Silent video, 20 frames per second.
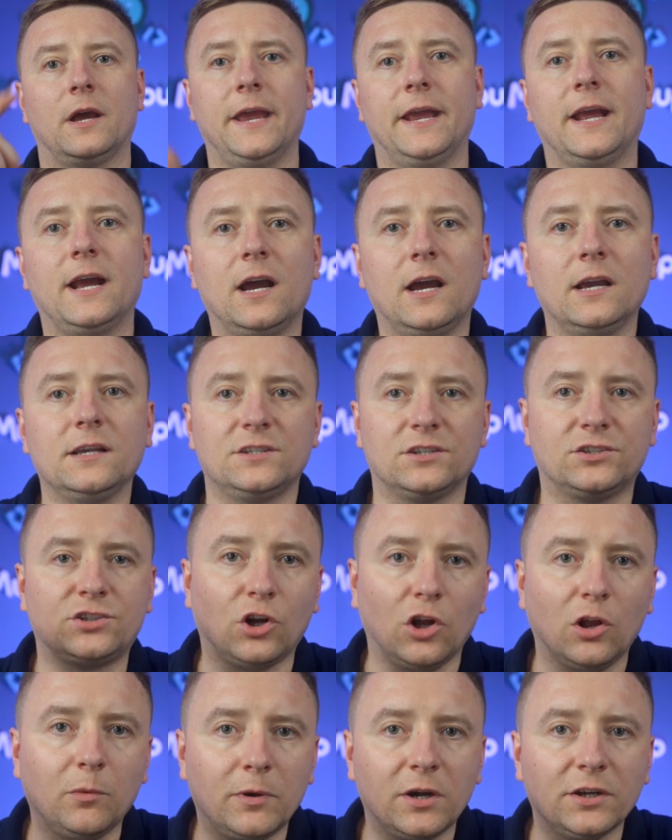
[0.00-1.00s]
Hey guys, it's
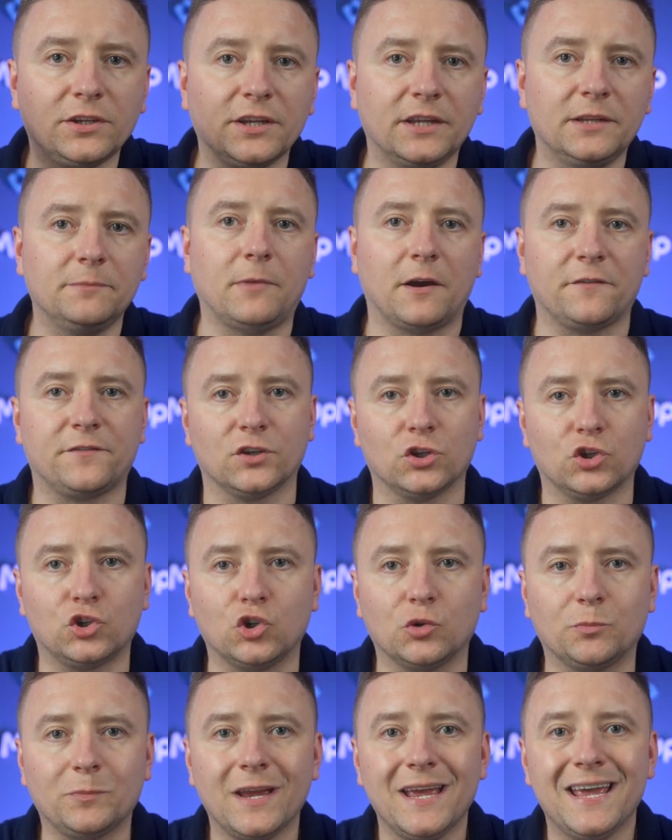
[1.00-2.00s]
Albert in Muffin
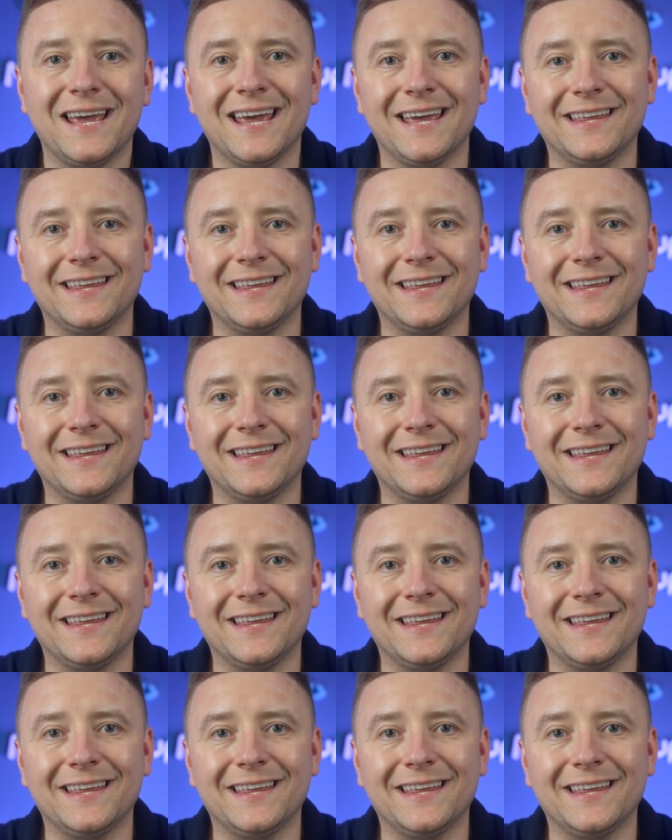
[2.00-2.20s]
Group.